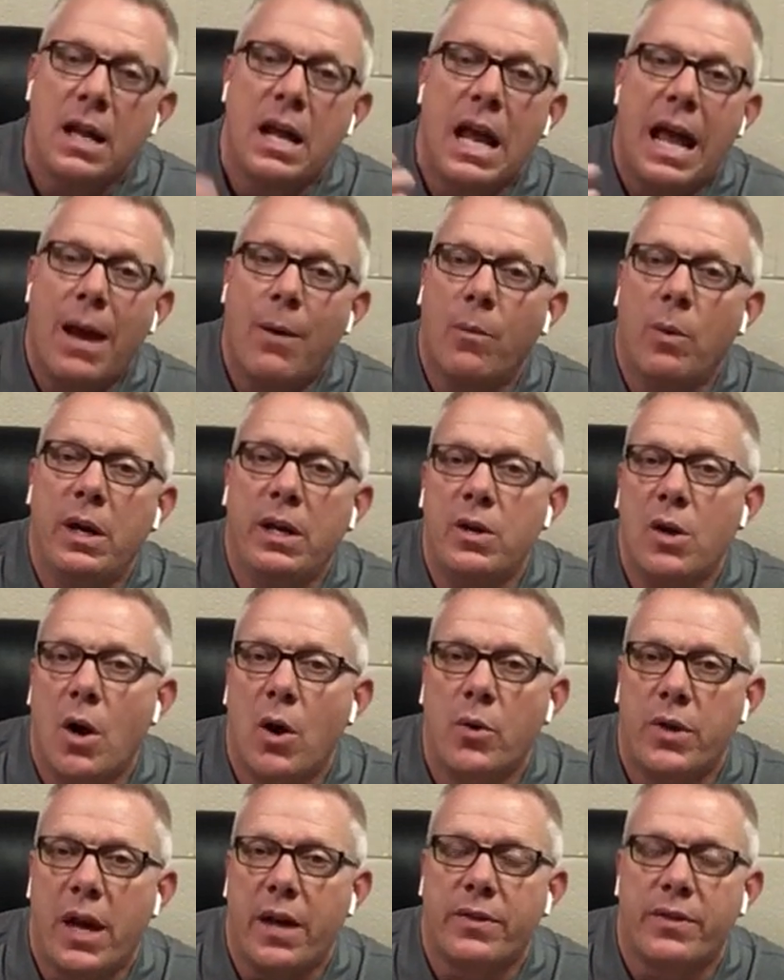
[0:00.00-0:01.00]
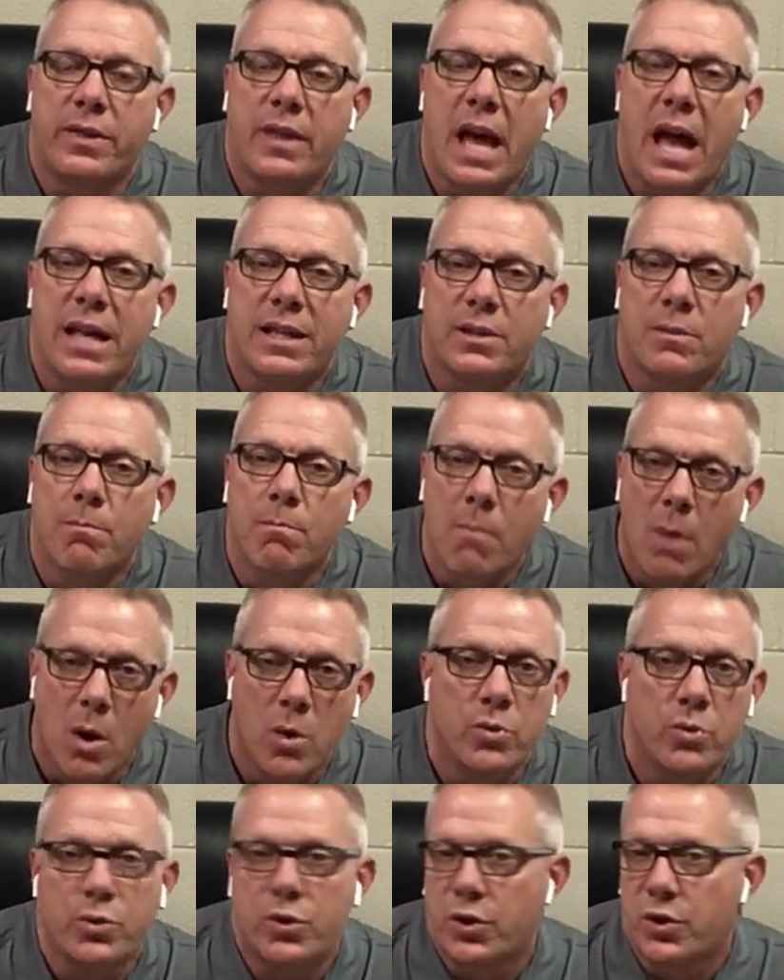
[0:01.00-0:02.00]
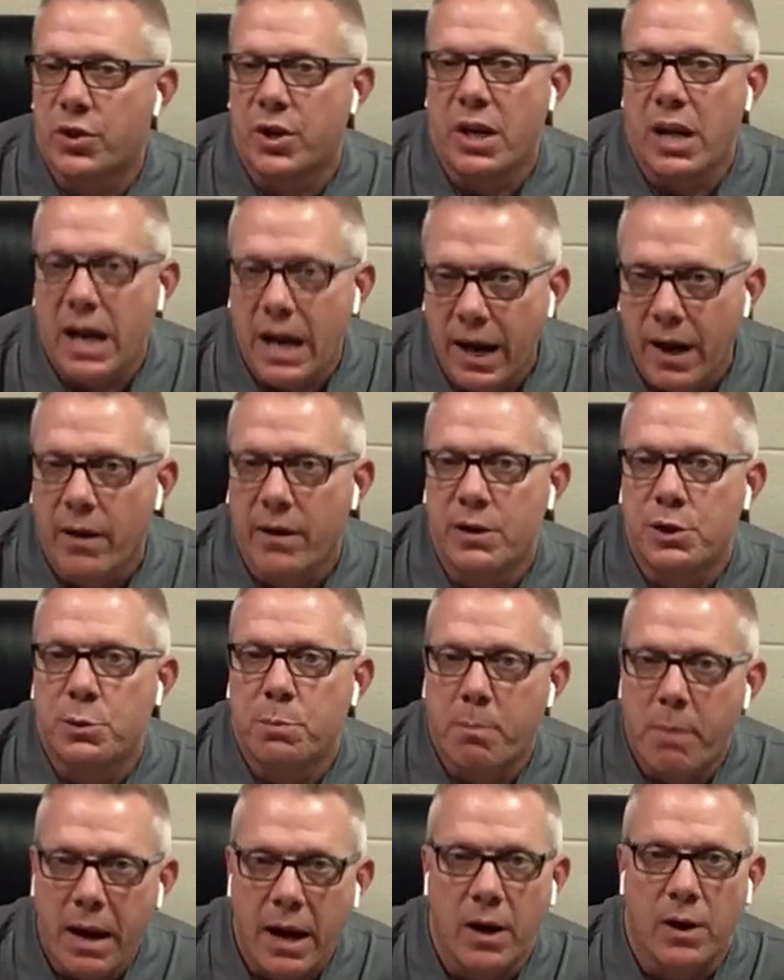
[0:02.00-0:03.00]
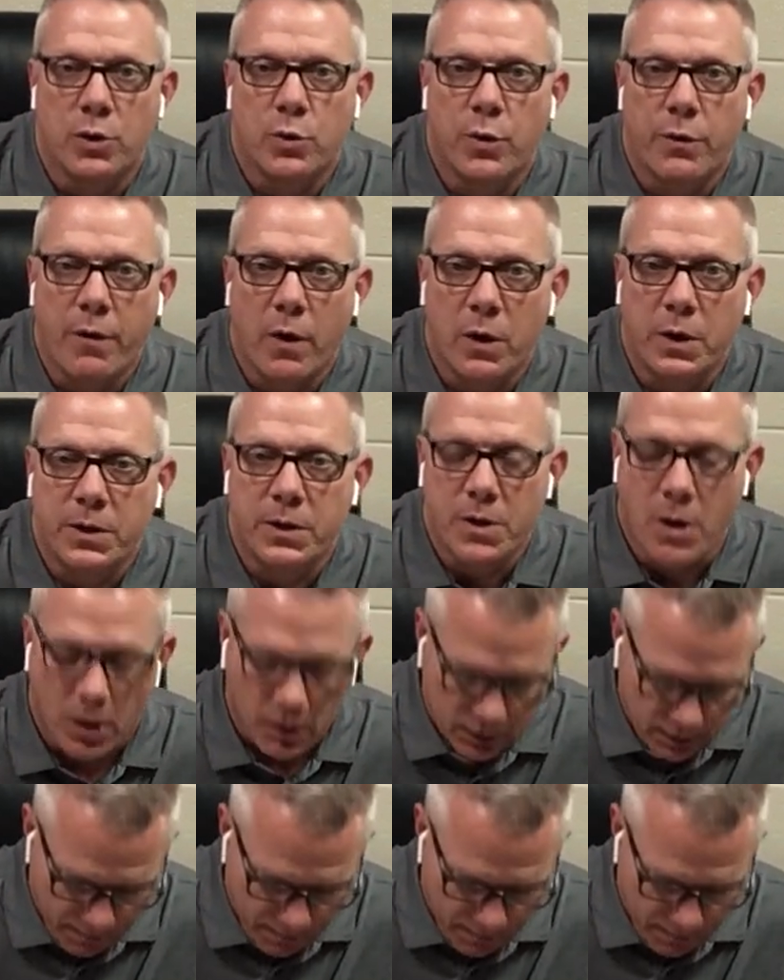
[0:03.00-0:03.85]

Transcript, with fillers: and we know that that's Moses and Aaron's parents. We've already talked